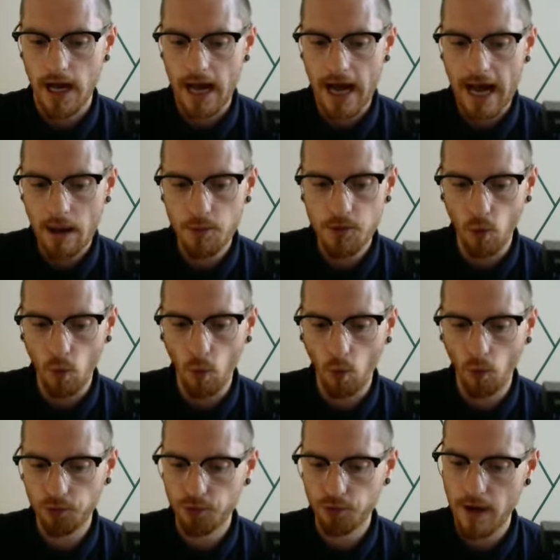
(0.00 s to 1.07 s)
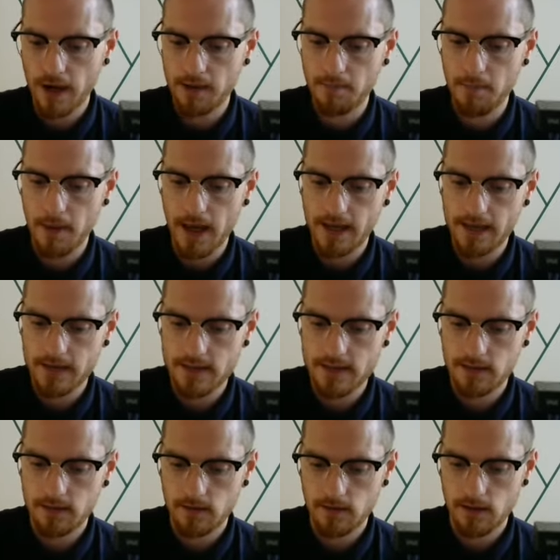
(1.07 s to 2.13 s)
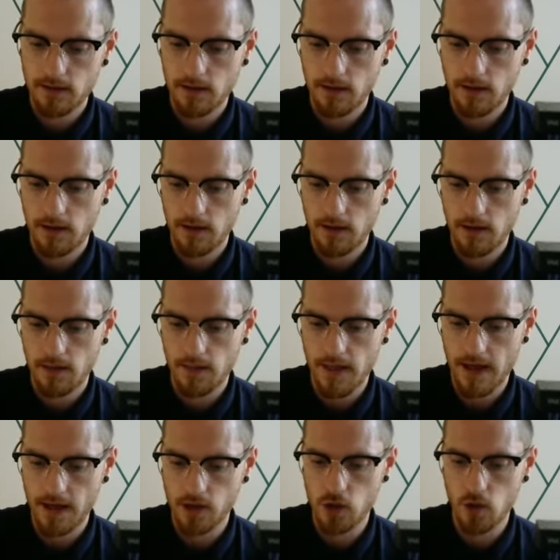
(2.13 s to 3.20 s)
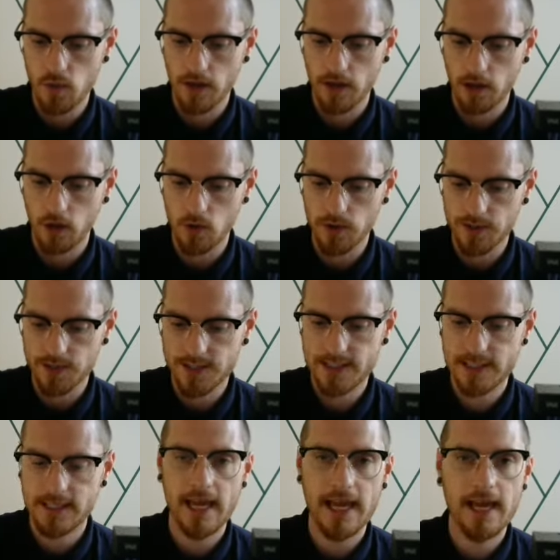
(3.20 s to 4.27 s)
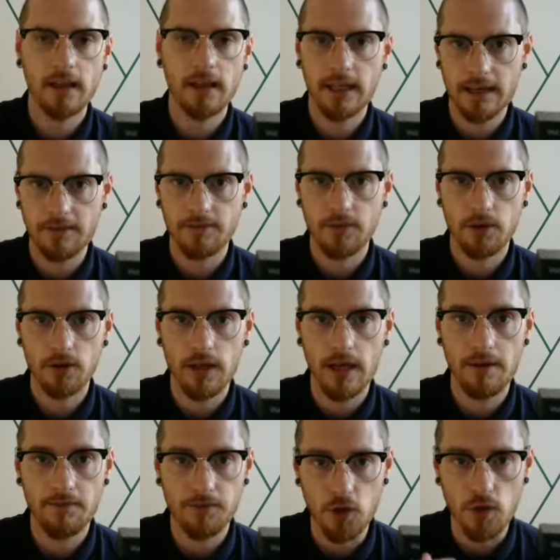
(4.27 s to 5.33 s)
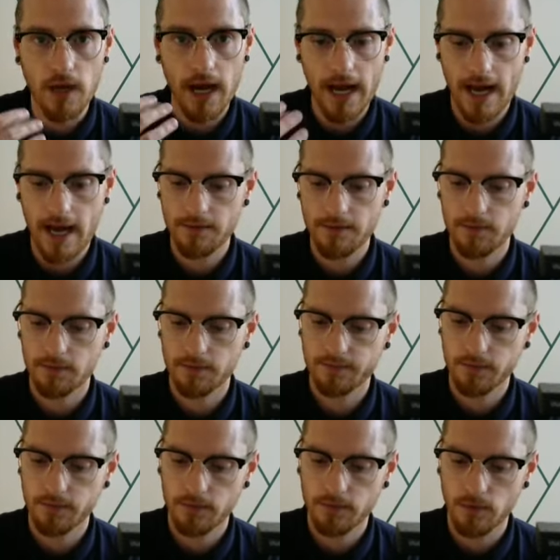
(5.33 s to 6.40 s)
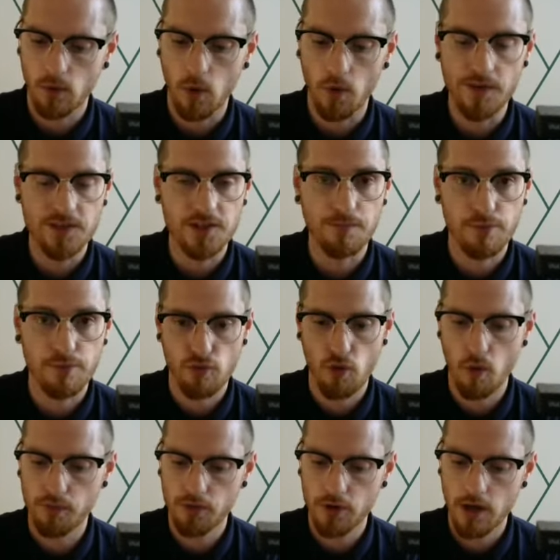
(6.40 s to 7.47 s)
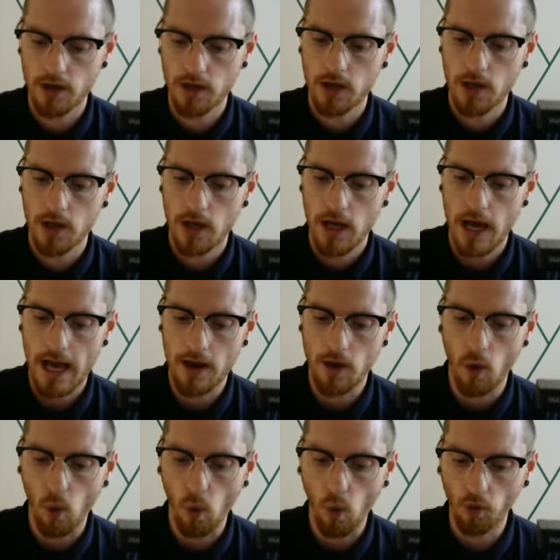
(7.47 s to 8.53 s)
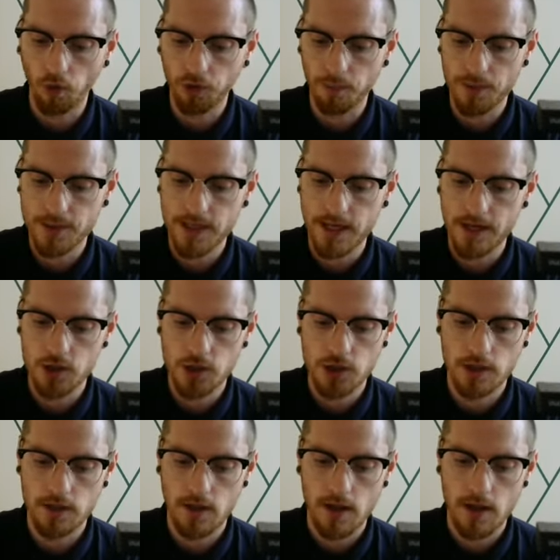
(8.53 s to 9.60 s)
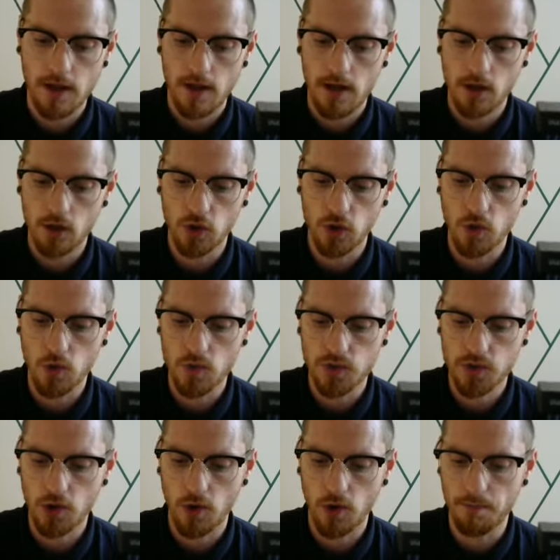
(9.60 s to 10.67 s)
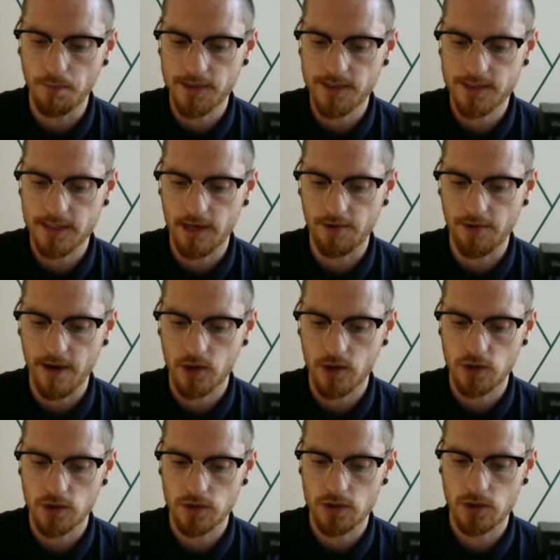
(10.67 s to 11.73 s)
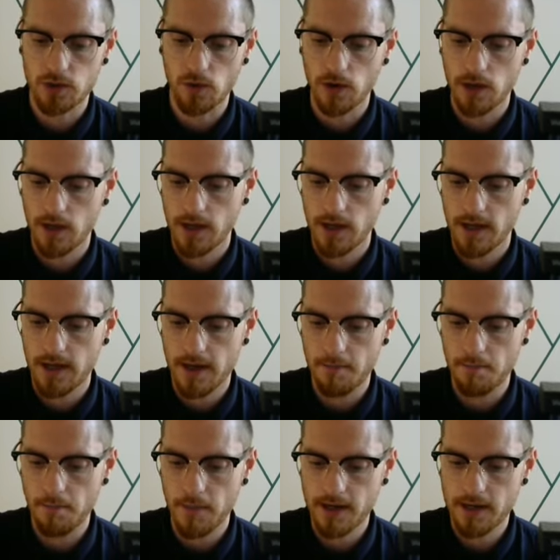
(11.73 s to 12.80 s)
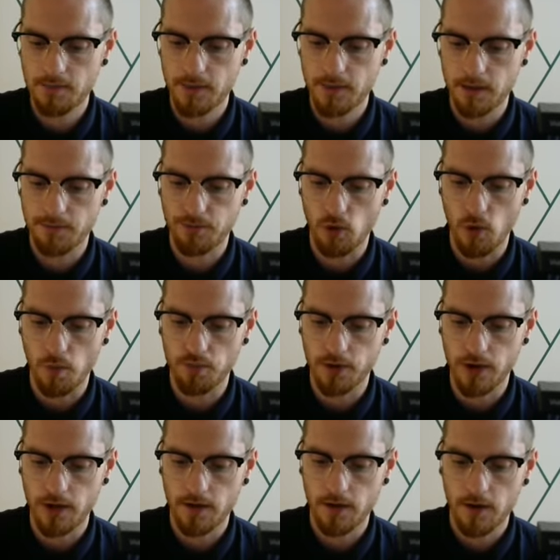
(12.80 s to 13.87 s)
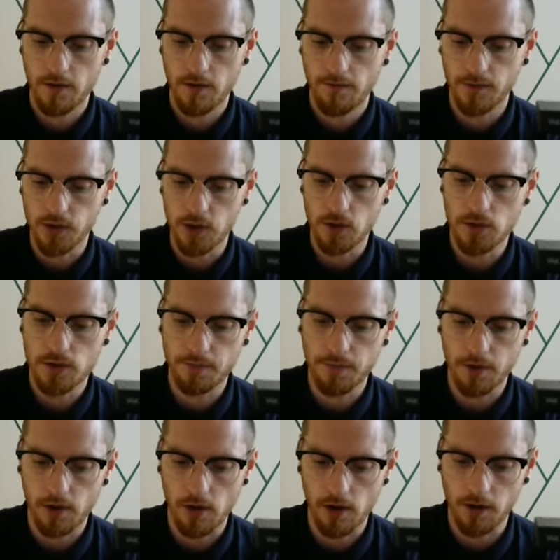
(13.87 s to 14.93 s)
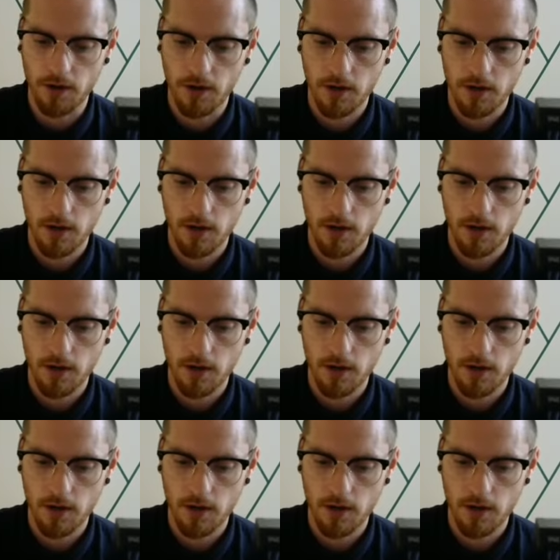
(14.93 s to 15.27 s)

I would also recommend that you include a scale if you can, or if it's appropriate, and also potentially use compass directions. So it might be appropriate for you to put on,